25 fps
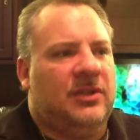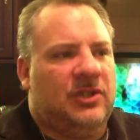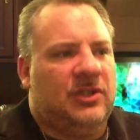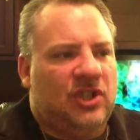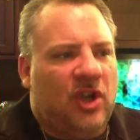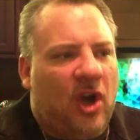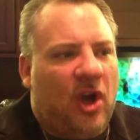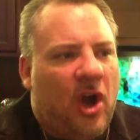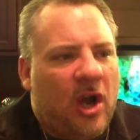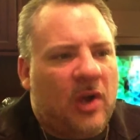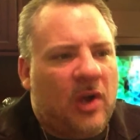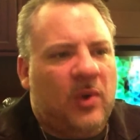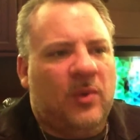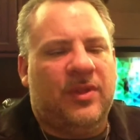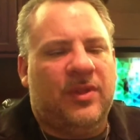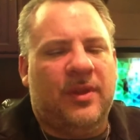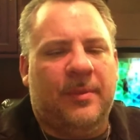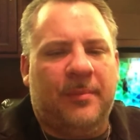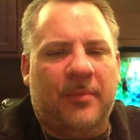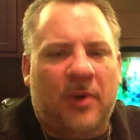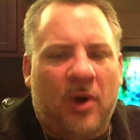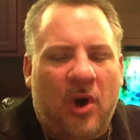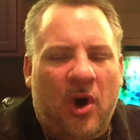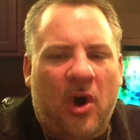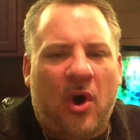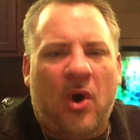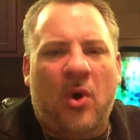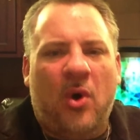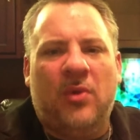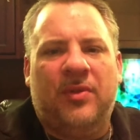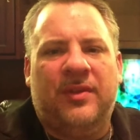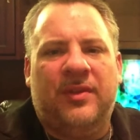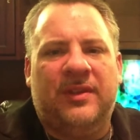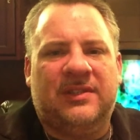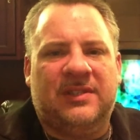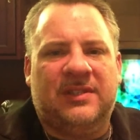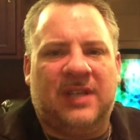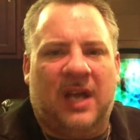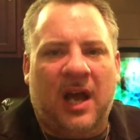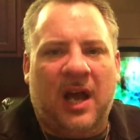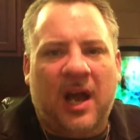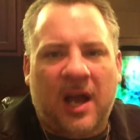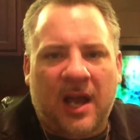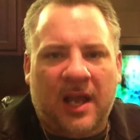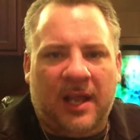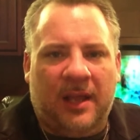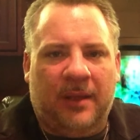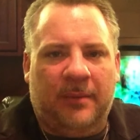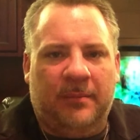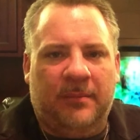talk with them all the
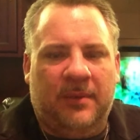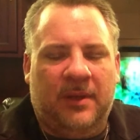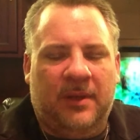time.